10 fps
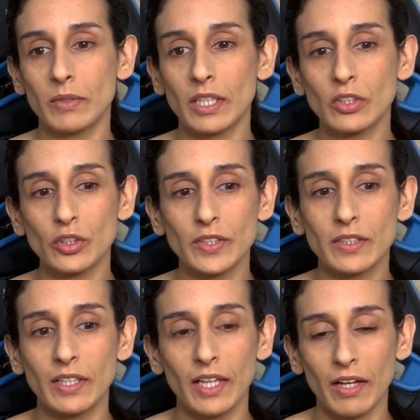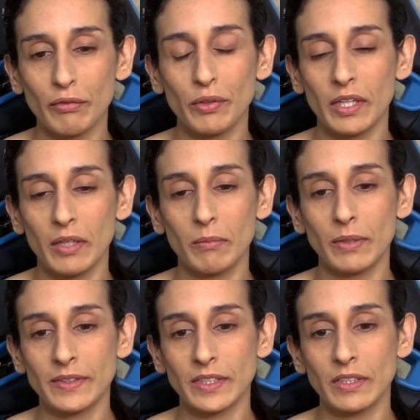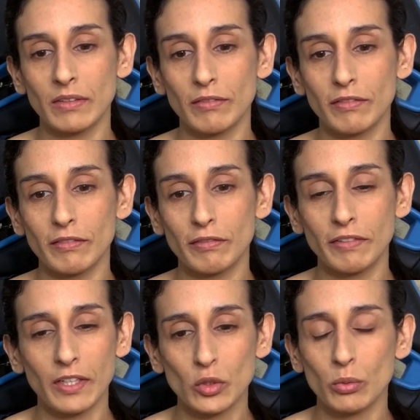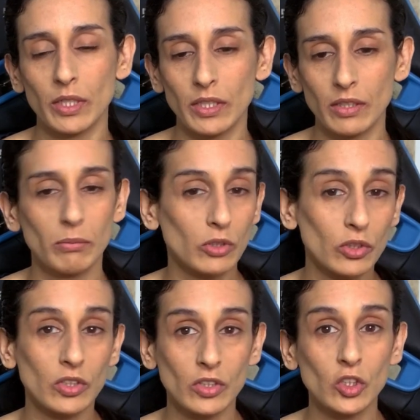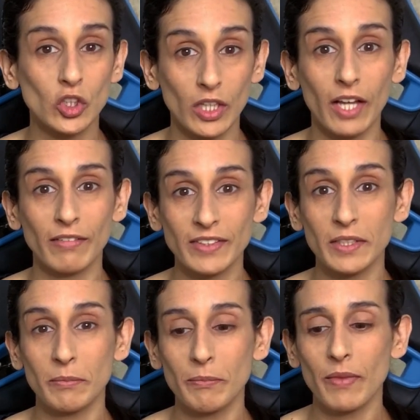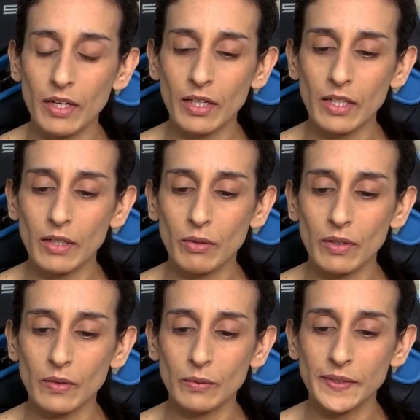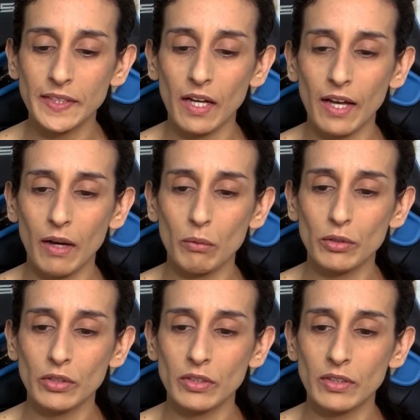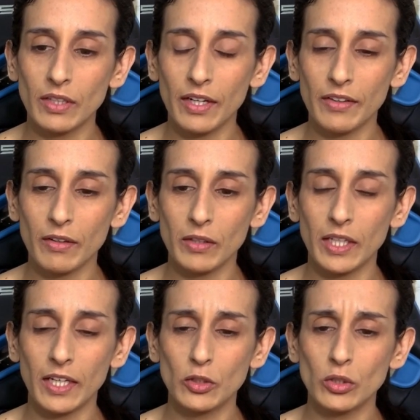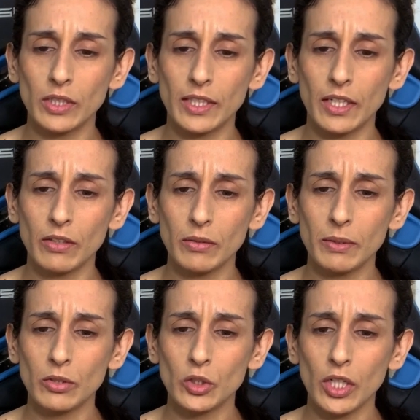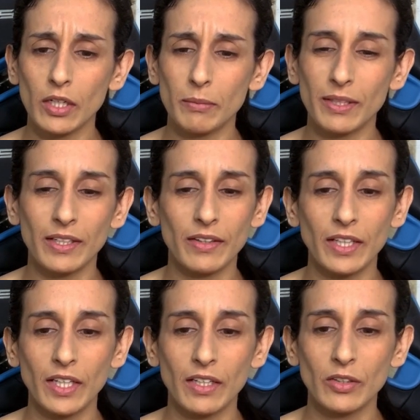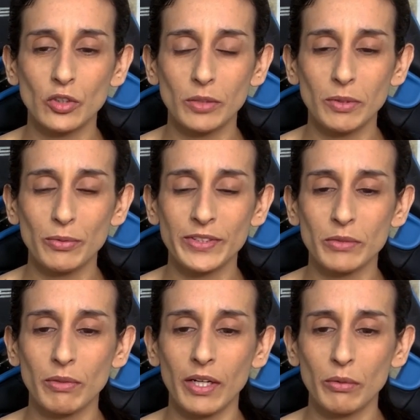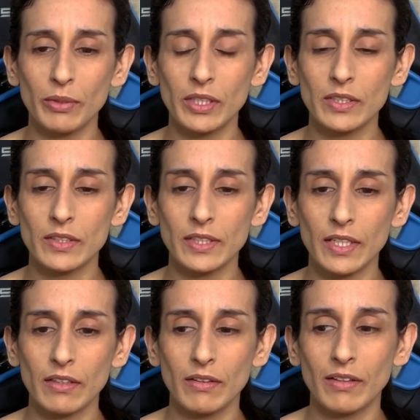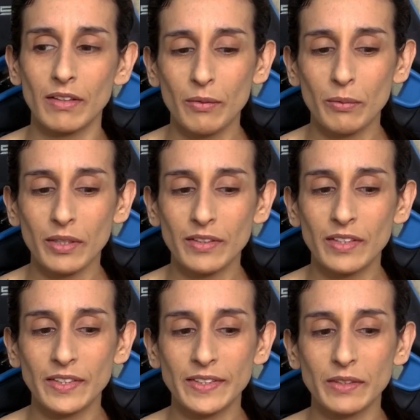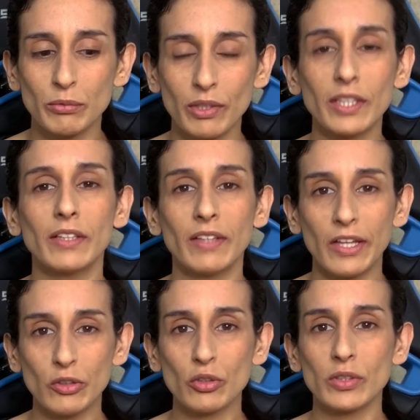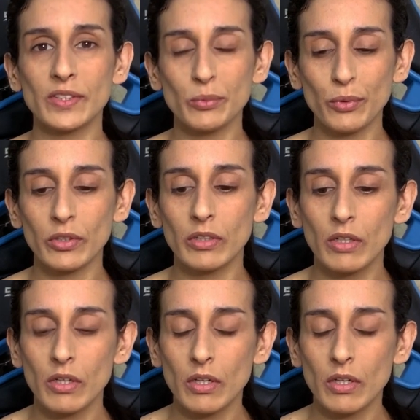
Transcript: Not just in love with him as infatuated, but just she loves him. We saw Howard. I thought he actually cared about Chuck, but I think Jimmy was right when he said what his real intentions were.